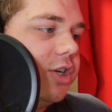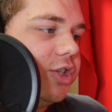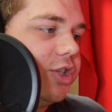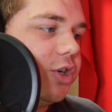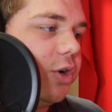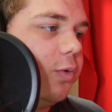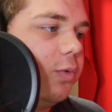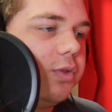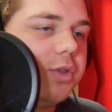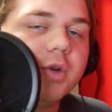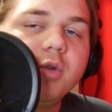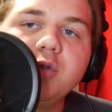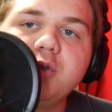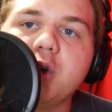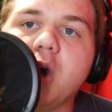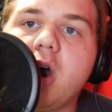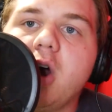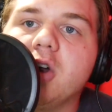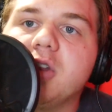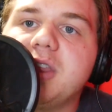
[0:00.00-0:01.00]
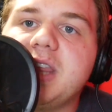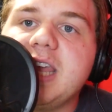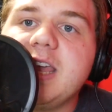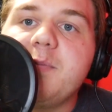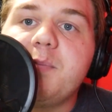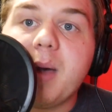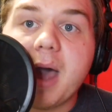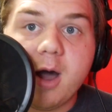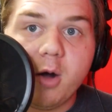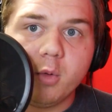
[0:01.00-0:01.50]
So those are
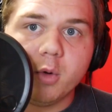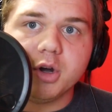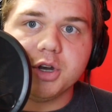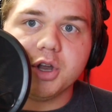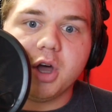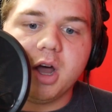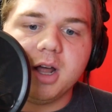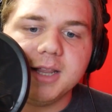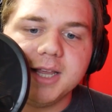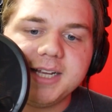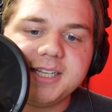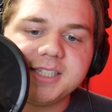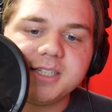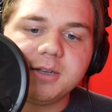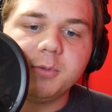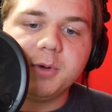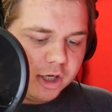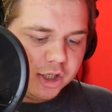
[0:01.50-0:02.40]
the power Daleks.